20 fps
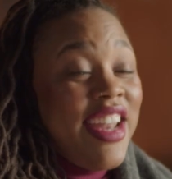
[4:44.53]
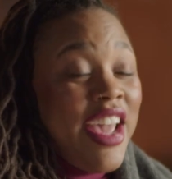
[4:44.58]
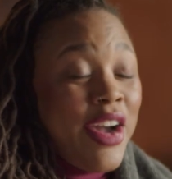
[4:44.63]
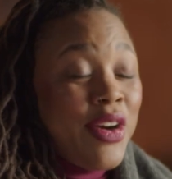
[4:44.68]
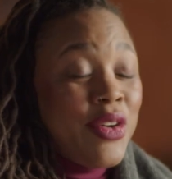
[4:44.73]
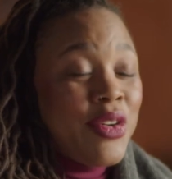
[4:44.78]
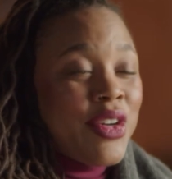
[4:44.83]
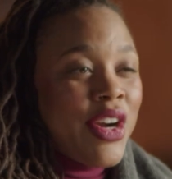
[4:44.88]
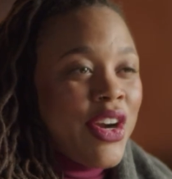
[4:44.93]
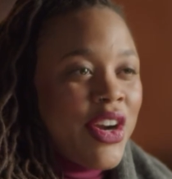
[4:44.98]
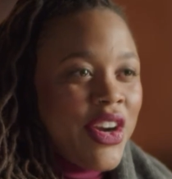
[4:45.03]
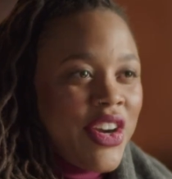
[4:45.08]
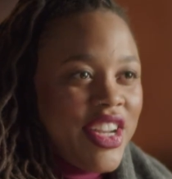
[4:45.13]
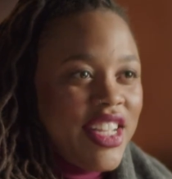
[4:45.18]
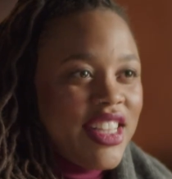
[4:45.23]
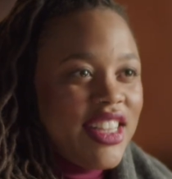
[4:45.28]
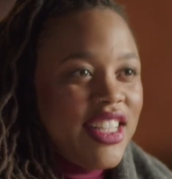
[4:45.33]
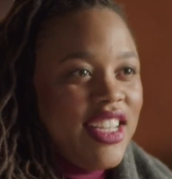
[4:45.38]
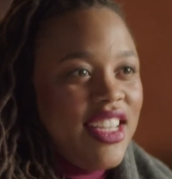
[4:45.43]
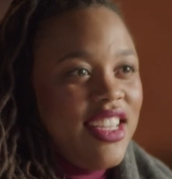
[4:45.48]
now
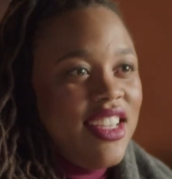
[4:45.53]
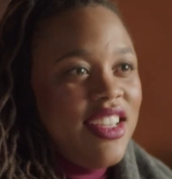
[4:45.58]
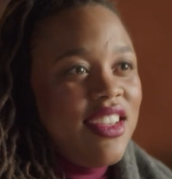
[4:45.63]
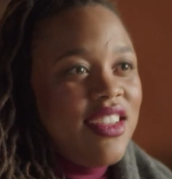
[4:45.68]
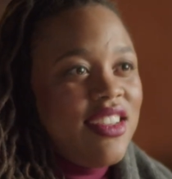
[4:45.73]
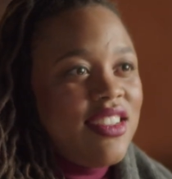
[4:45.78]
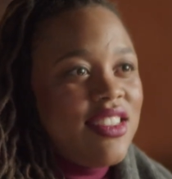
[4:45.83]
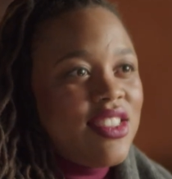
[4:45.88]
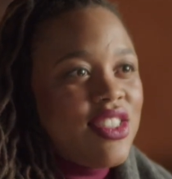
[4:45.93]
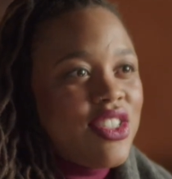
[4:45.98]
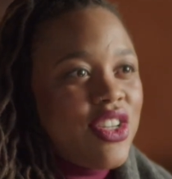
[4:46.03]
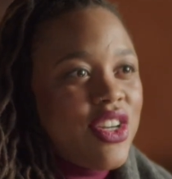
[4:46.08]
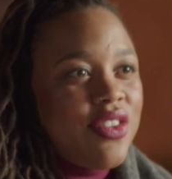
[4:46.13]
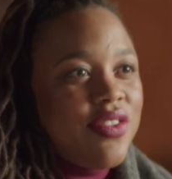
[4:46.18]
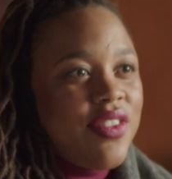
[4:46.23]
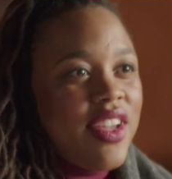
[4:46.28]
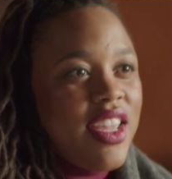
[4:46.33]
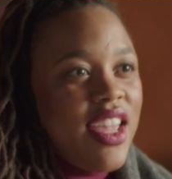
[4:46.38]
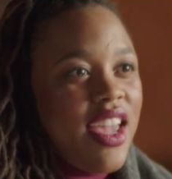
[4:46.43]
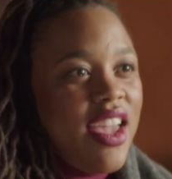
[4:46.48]
currently
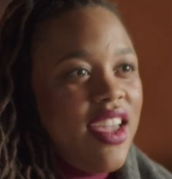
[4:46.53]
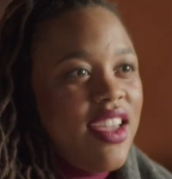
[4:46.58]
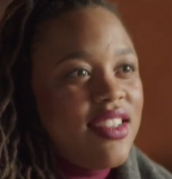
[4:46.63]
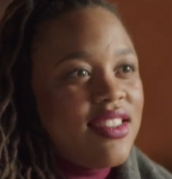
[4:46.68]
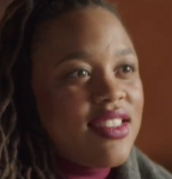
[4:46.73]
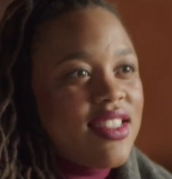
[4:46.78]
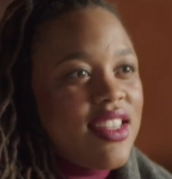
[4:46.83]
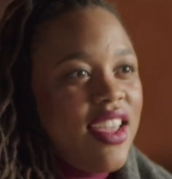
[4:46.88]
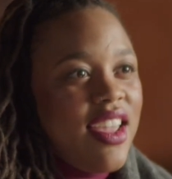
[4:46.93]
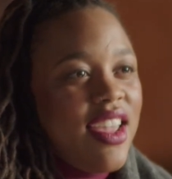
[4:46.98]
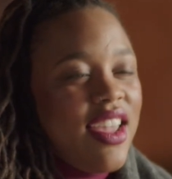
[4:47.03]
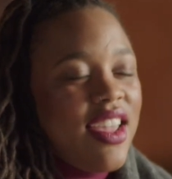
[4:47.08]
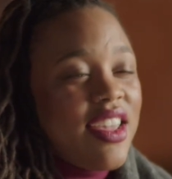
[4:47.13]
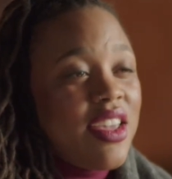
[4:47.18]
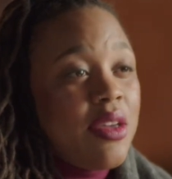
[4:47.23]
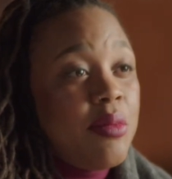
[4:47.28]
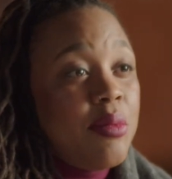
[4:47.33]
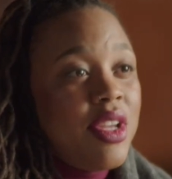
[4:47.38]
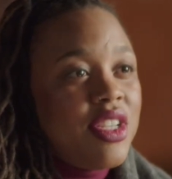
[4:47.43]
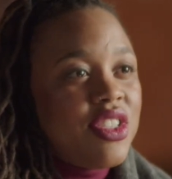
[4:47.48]
serving as a
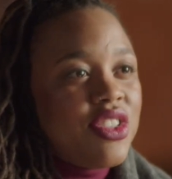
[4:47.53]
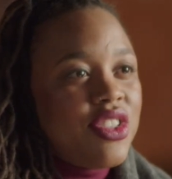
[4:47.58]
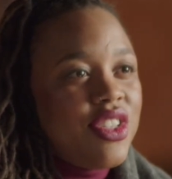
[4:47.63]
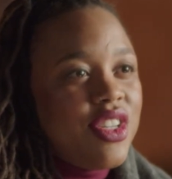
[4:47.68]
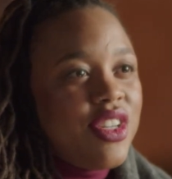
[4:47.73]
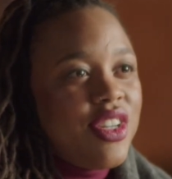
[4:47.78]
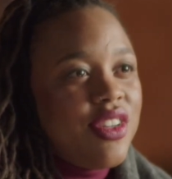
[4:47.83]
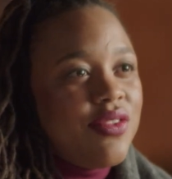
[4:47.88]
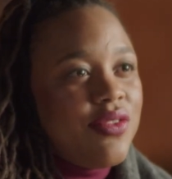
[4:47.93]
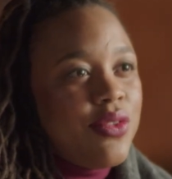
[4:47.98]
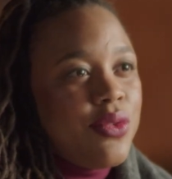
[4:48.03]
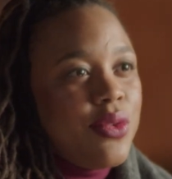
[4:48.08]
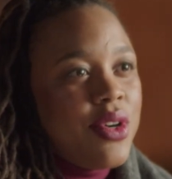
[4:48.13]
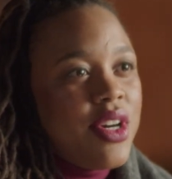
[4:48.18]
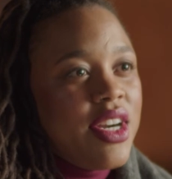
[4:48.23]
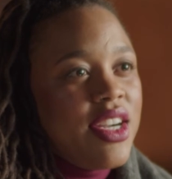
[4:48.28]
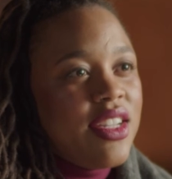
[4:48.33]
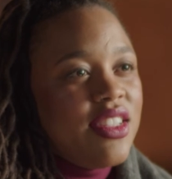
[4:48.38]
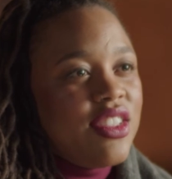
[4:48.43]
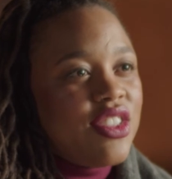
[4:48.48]
commissioner
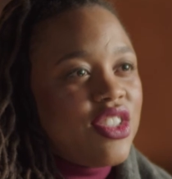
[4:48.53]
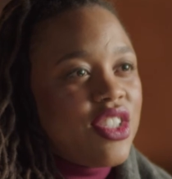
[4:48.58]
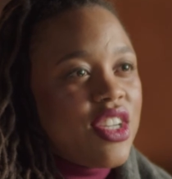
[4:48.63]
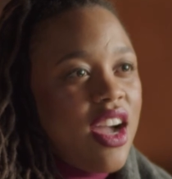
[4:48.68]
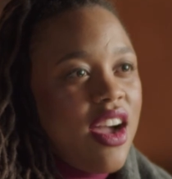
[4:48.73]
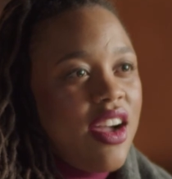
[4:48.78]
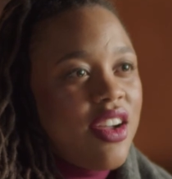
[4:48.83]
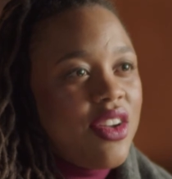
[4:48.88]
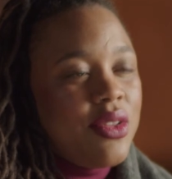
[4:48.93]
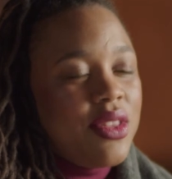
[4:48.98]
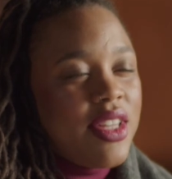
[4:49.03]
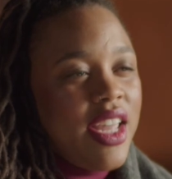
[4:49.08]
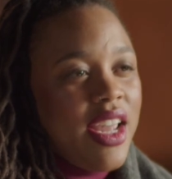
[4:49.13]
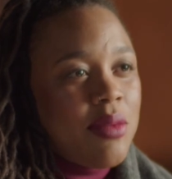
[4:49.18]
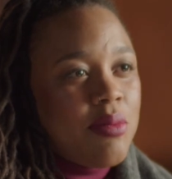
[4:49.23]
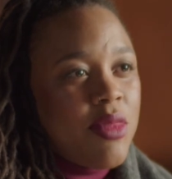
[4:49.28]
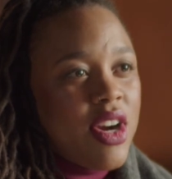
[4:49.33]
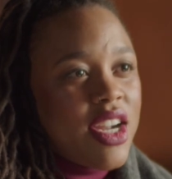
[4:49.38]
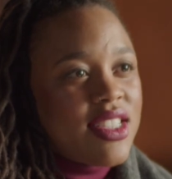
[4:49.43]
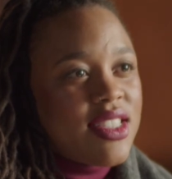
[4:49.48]
for the Chicago
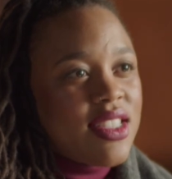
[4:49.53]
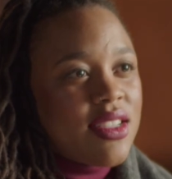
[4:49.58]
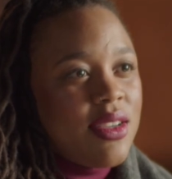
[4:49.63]
Landmarks